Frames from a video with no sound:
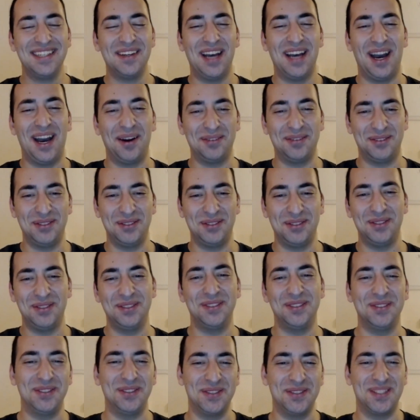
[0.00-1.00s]
How do
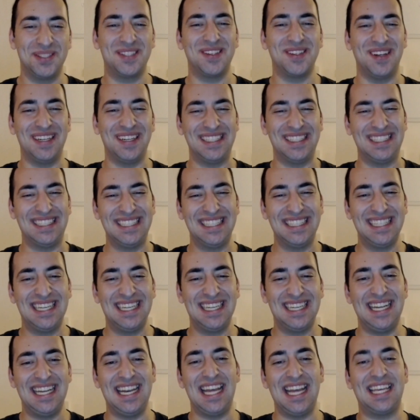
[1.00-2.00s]
you start?
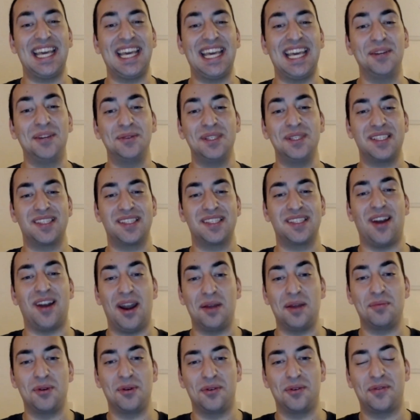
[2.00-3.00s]
And can you
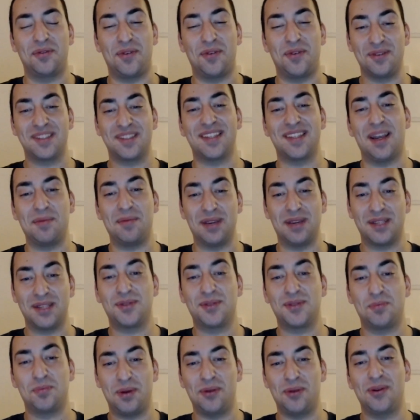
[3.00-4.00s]
describe your first time
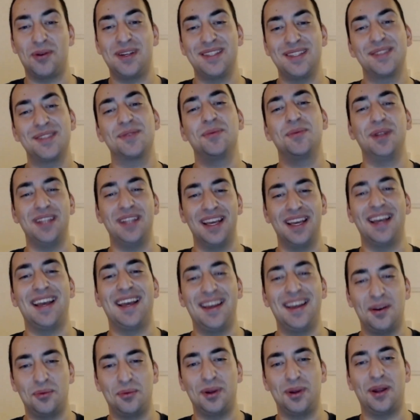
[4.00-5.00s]
experience with
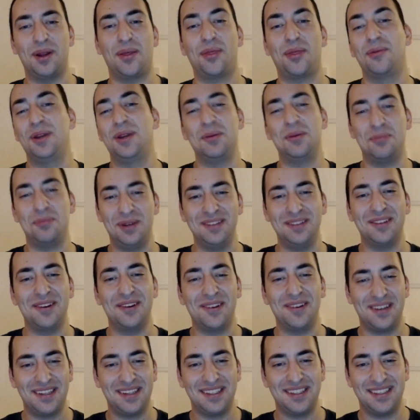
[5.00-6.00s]
a 3D
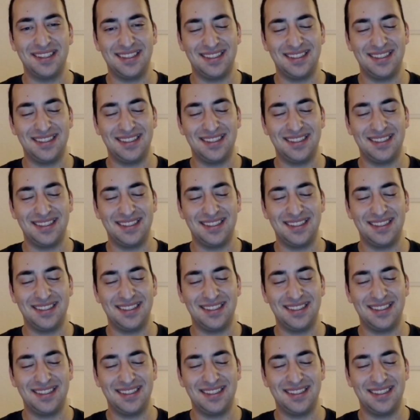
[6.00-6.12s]
printer?